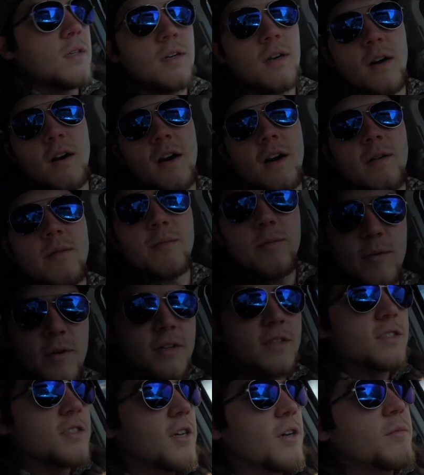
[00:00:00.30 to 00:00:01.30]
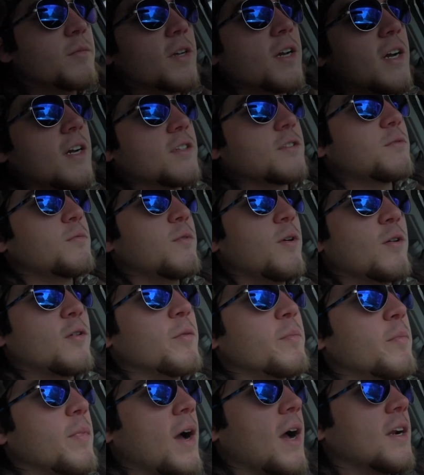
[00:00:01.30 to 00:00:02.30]
Alright, what is up guys?
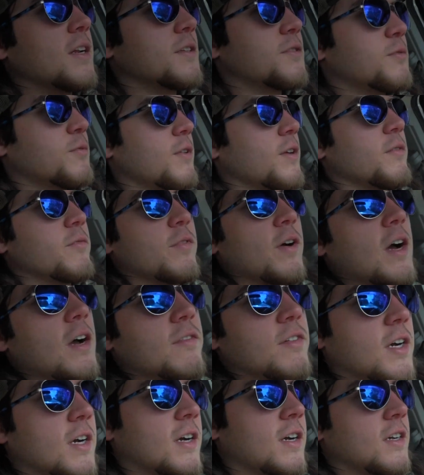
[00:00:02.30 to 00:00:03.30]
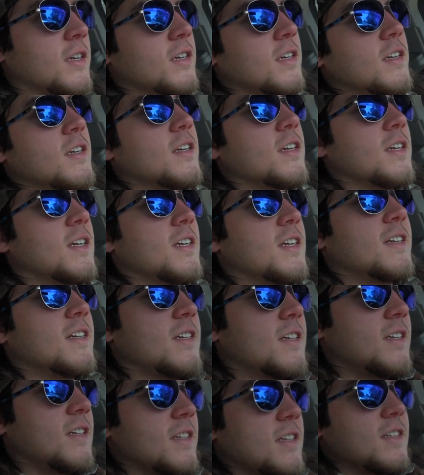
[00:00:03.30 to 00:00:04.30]
Welcome back to 25 High.
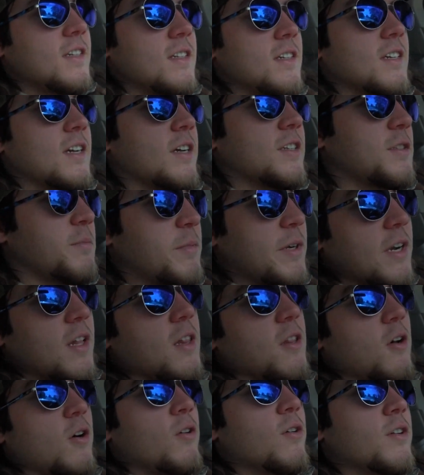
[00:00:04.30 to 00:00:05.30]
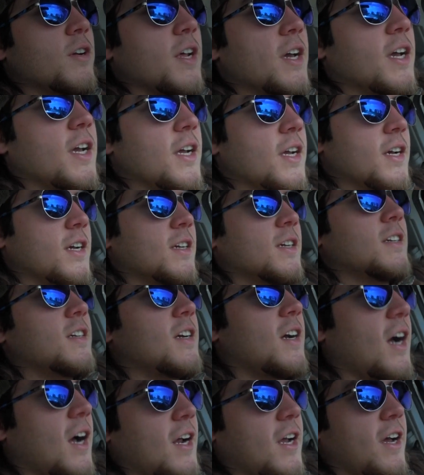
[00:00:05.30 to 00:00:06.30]
It's been a long day.
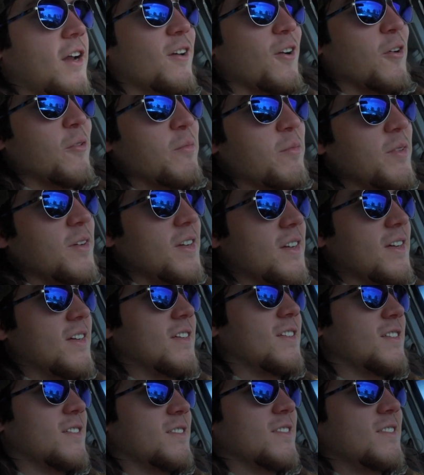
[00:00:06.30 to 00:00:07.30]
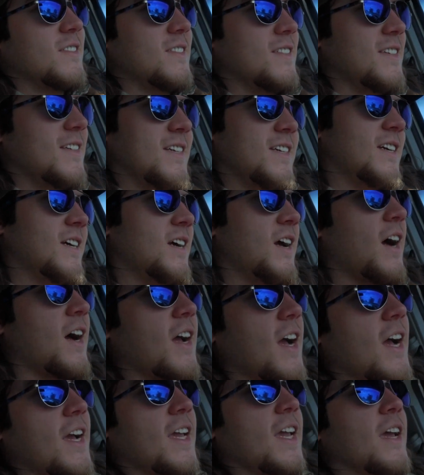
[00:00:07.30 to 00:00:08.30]
I got up.
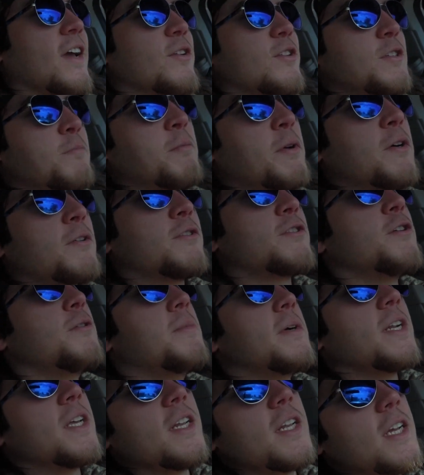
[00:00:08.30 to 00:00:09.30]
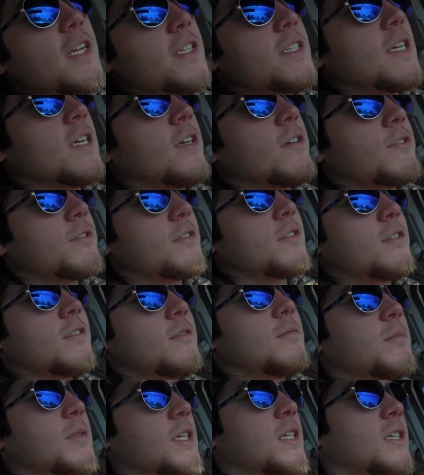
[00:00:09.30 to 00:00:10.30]
I can't spill too many details
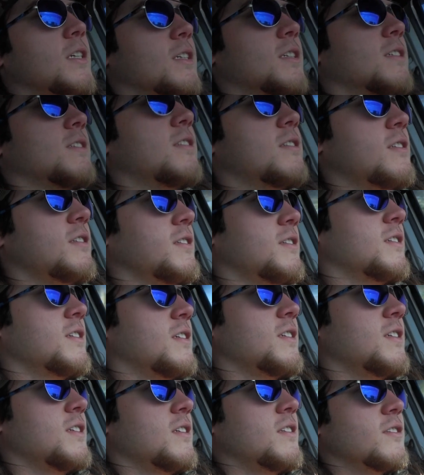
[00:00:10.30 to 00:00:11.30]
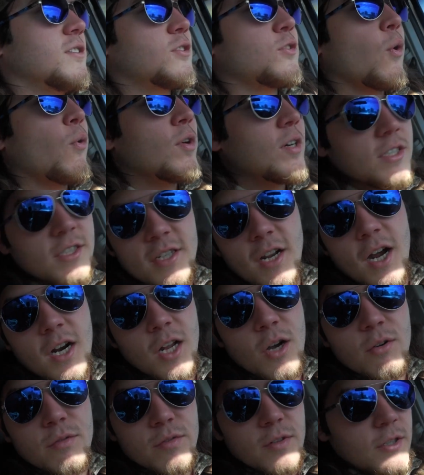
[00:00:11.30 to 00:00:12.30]
because the story's not
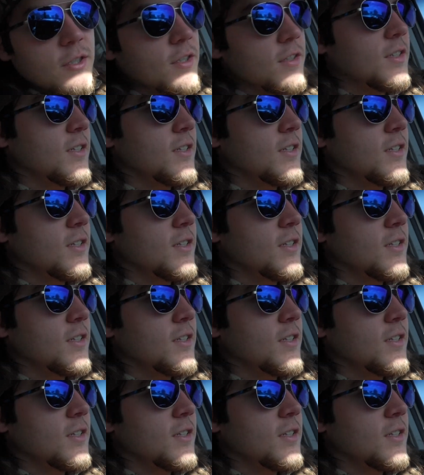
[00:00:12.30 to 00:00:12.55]
over,